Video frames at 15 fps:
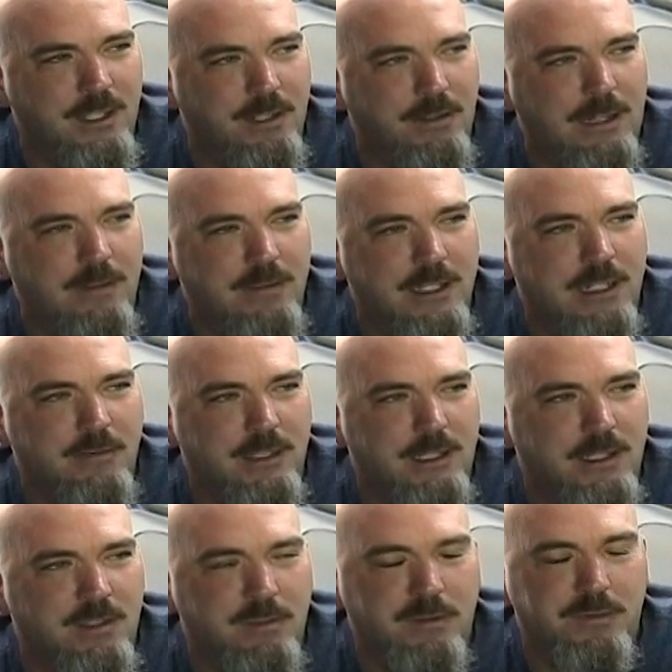I've dealt with
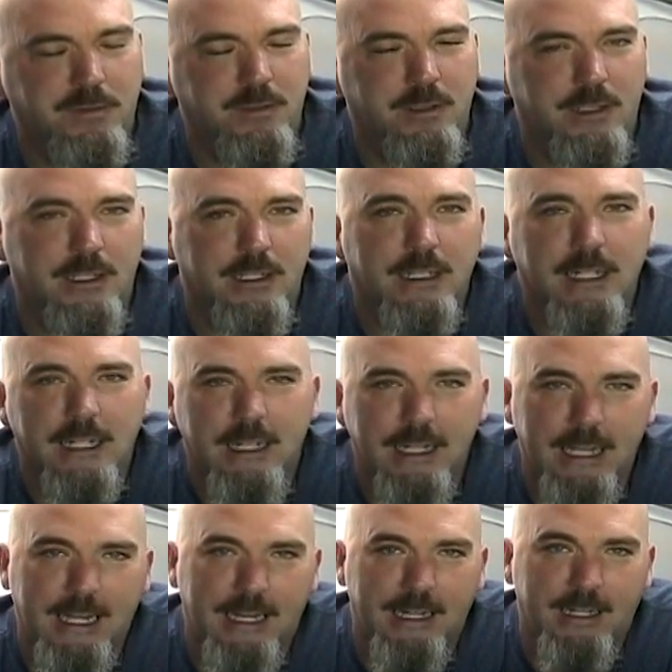this before.
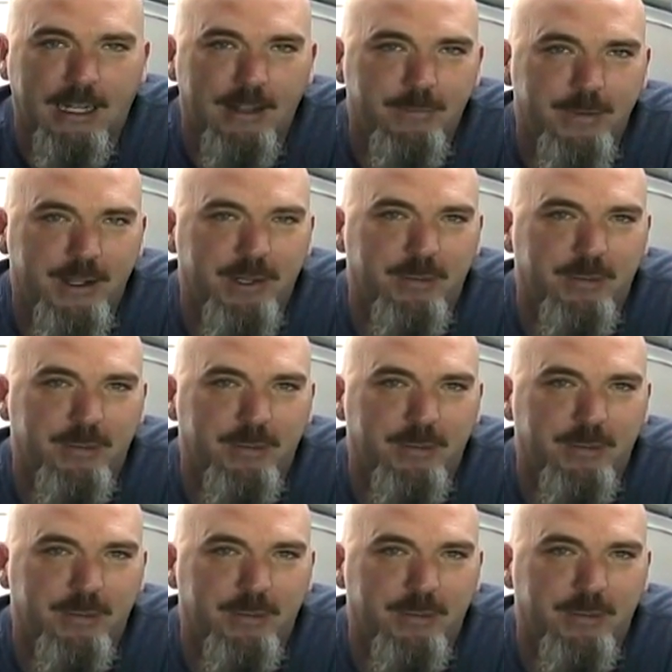And I found